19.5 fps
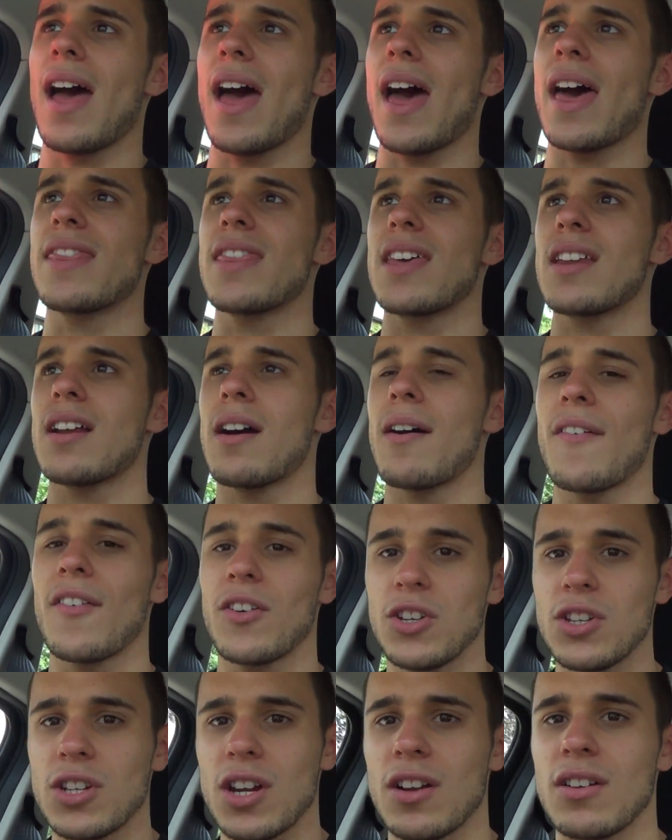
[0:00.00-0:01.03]
And
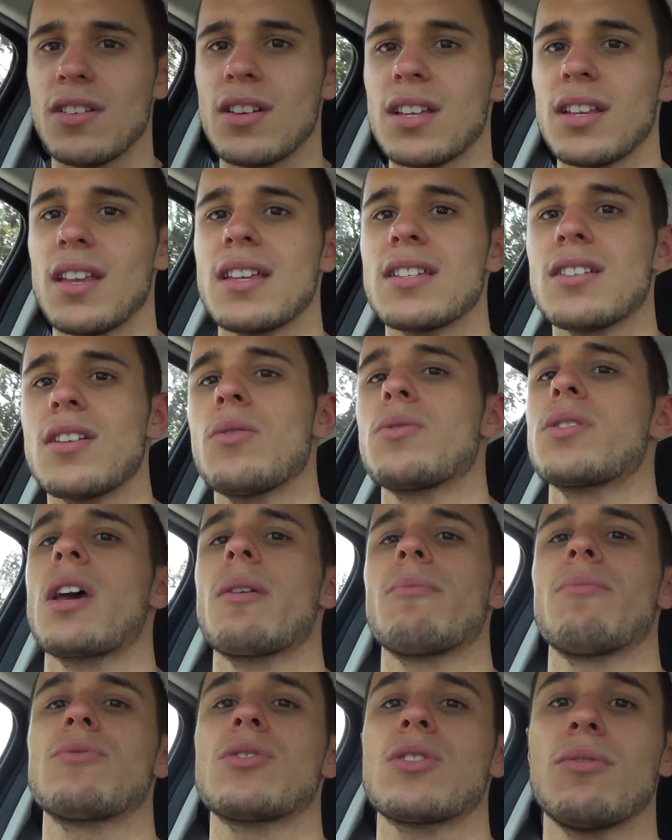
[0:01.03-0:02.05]
then you know, there's no
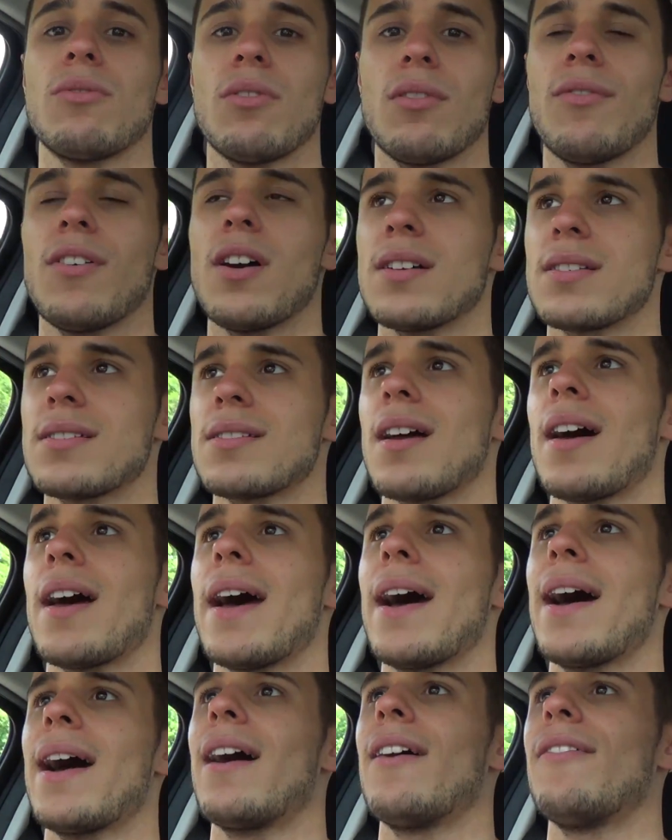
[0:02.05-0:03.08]
time to reverse
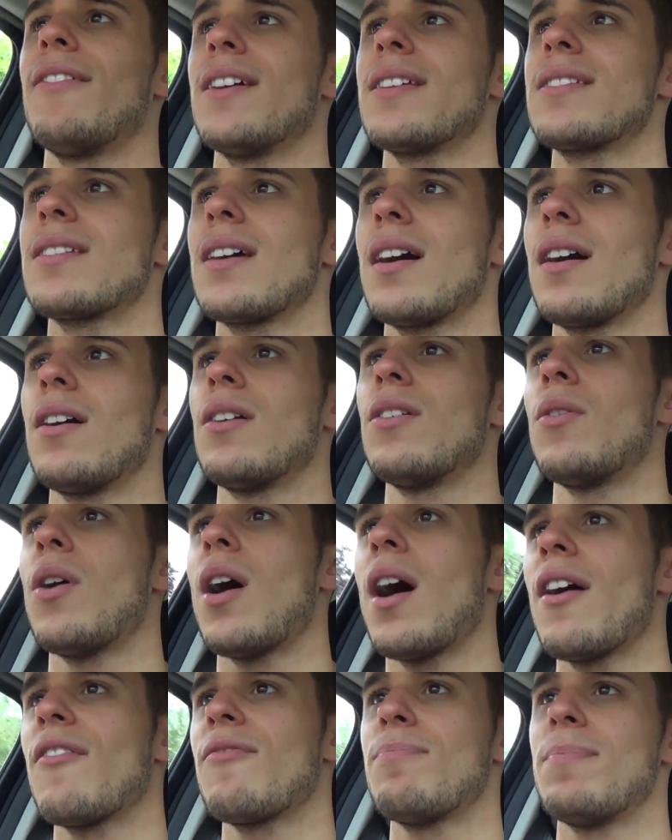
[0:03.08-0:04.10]
diet out of it. So
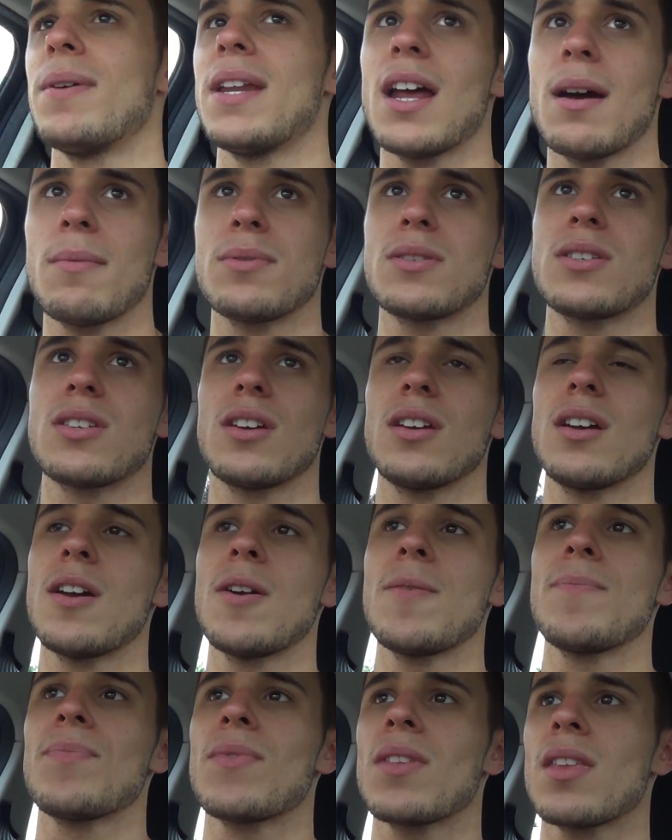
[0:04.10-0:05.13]
I've
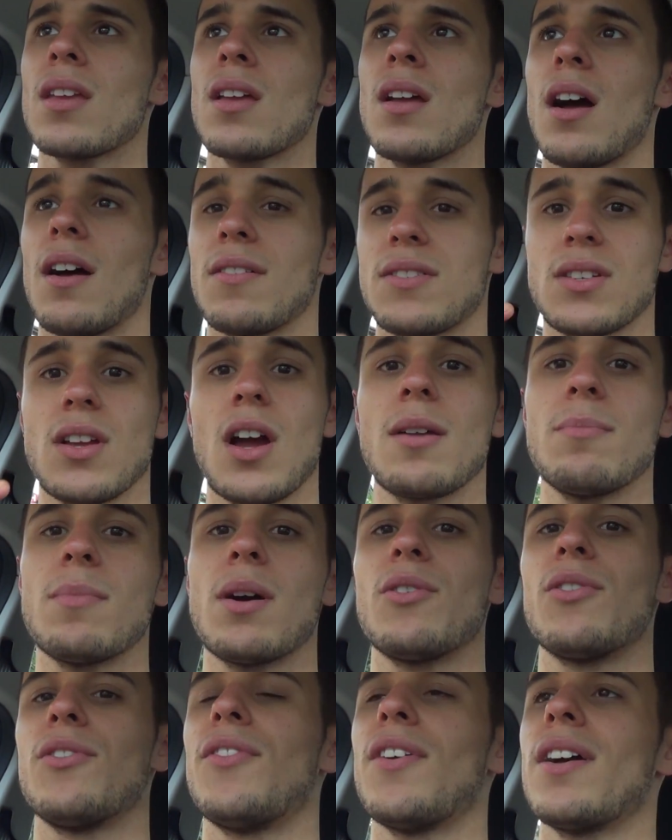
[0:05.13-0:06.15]
started
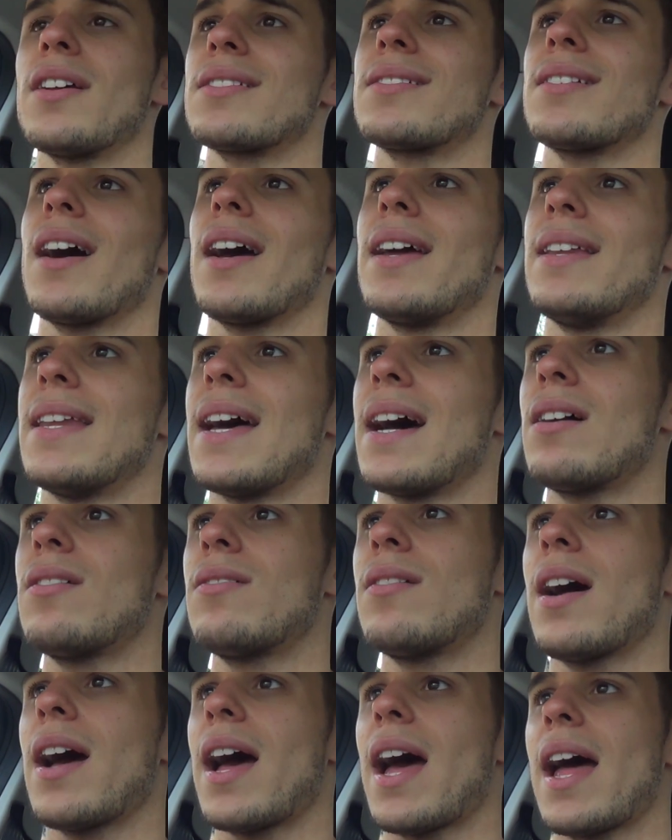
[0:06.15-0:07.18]
my reverse diet now,
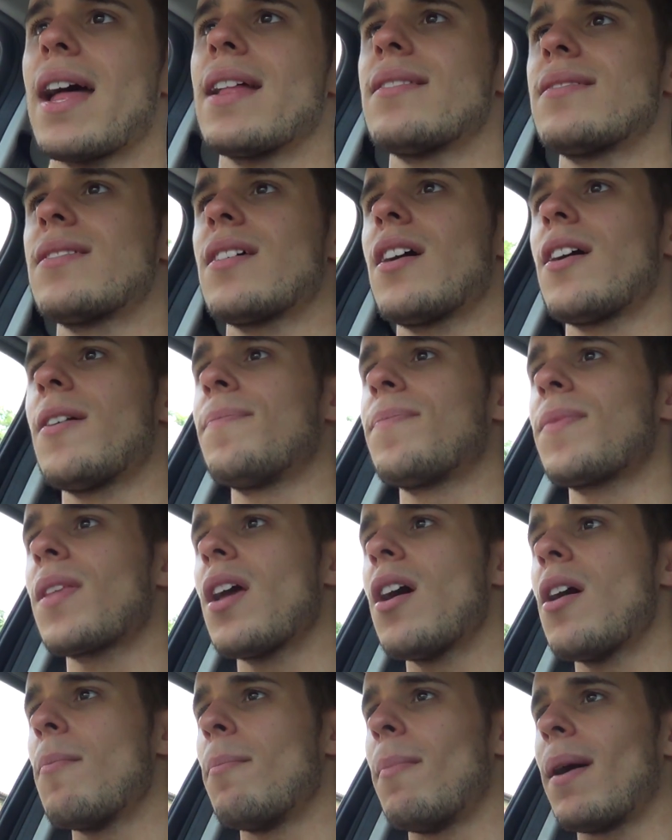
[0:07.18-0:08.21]
and
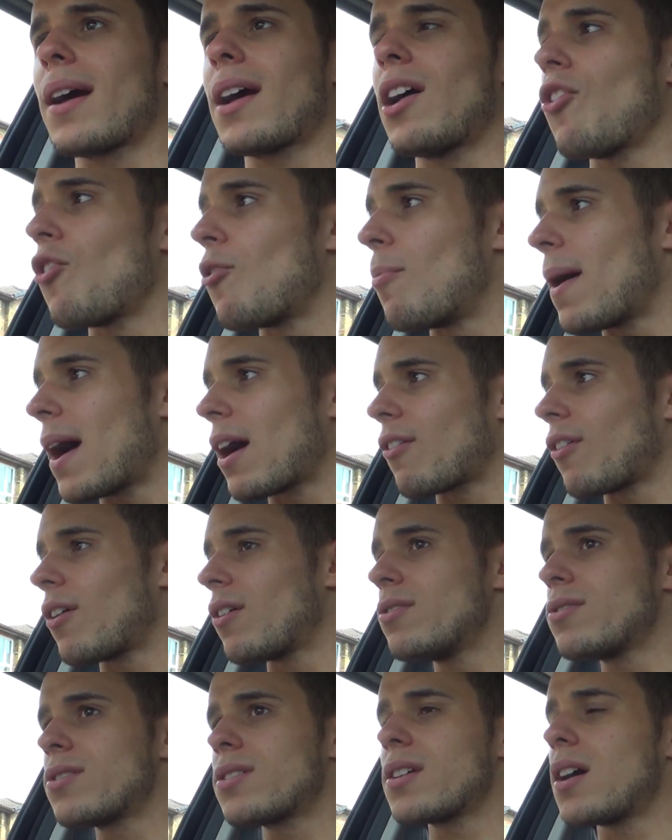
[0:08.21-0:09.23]
my current
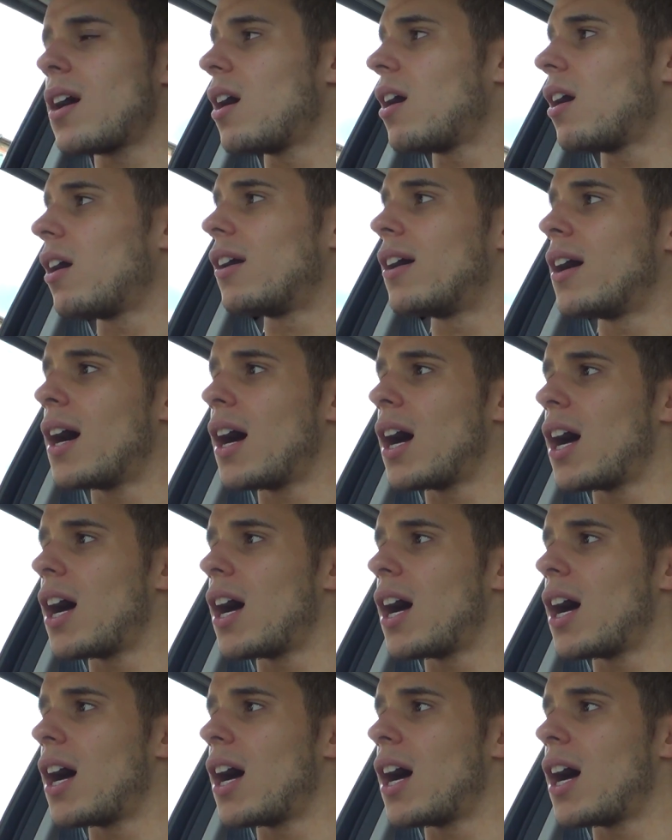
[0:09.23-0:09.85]
macros are